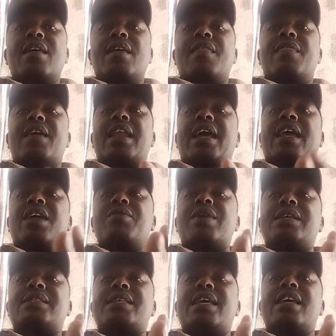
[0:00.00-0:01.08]
Then again, we
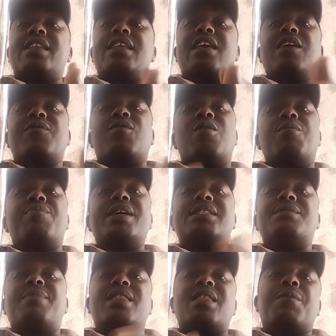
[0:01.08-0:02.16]
are saying if
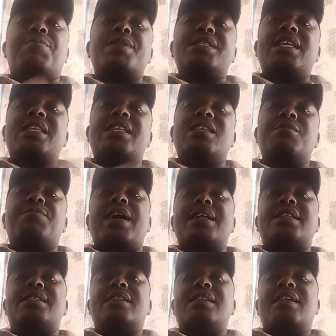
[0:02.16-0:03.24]
compressed by the presenting
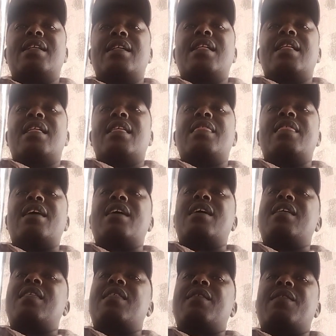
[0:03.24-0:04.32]
part,
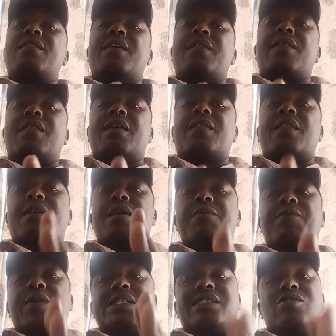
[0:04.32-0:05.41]

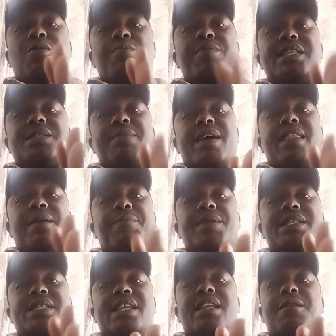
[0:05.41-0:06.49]
if it's compressed by the
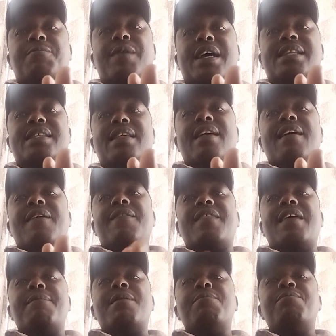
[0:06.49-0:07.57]
presenting part,
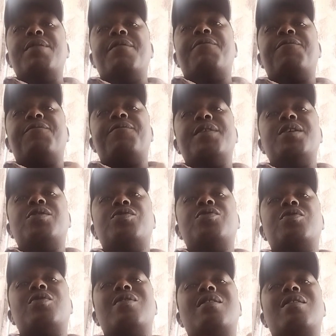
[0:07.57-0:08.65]
there may be fetal